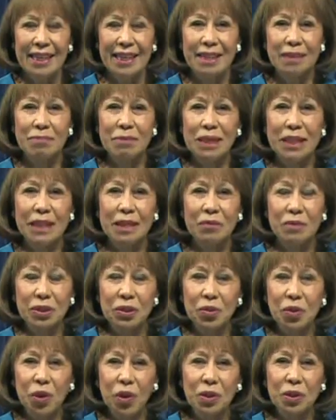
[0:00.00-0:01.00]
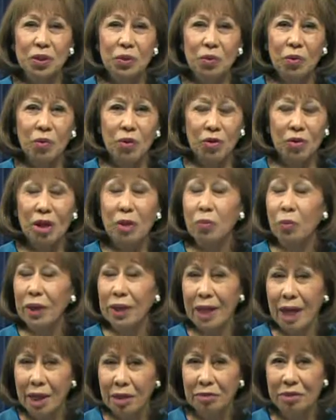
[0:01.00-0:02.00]
The meeting was called to order at
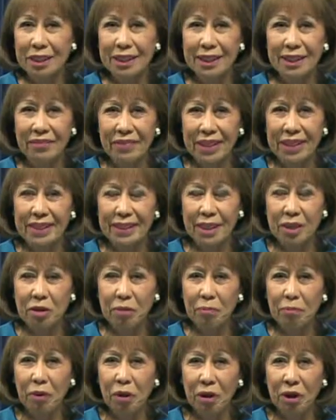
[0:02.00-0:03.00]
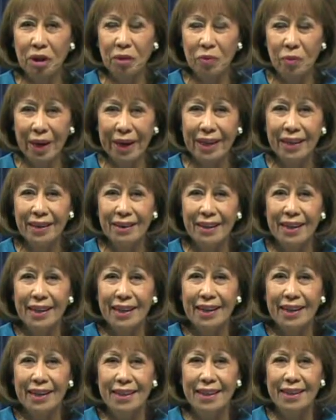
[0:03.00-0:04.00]
100 Civic Center Parkway
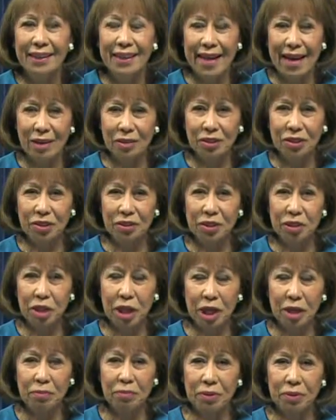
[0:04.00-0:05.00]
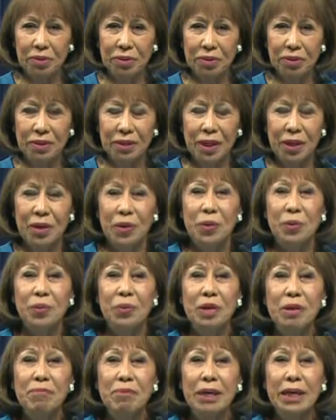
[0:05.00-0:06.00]
in the council chambers.
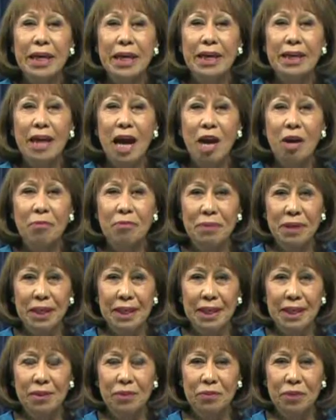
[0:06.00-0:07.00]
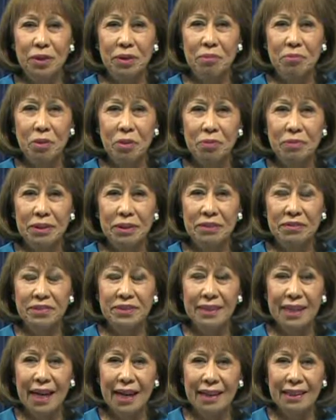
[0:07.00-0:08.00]
We begin our meeting with a moment of
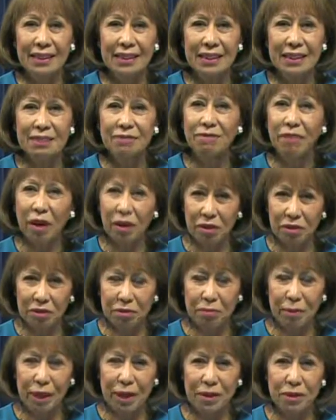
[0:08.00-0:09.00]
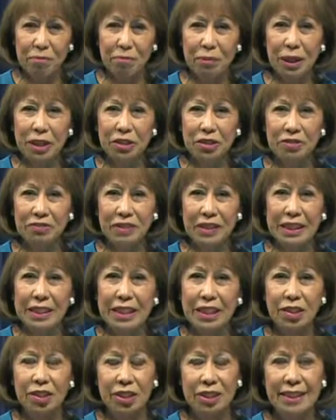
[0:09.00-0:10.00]
silence, followed by the Pledge of
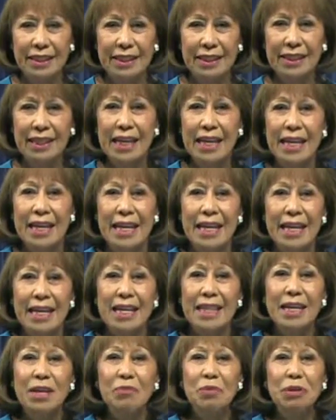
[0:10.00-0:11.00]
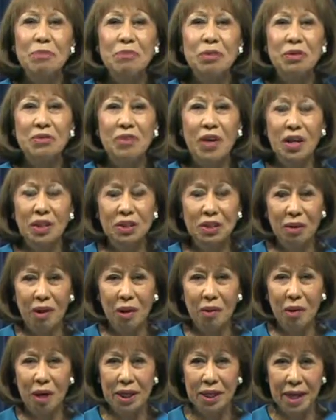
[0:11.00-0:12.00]
Allegiance, and then we move on to
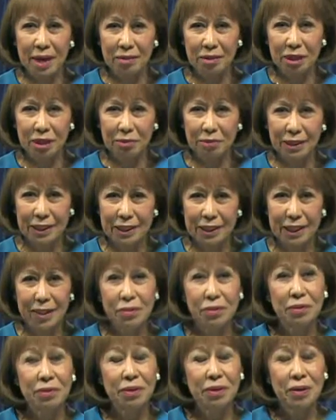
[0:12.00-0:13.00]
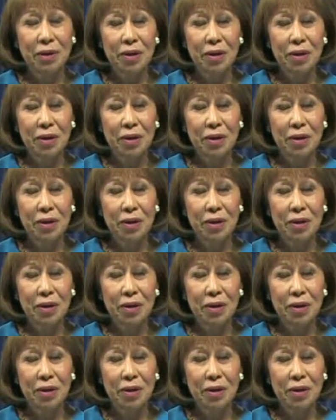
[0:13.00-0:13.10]
our announcements. And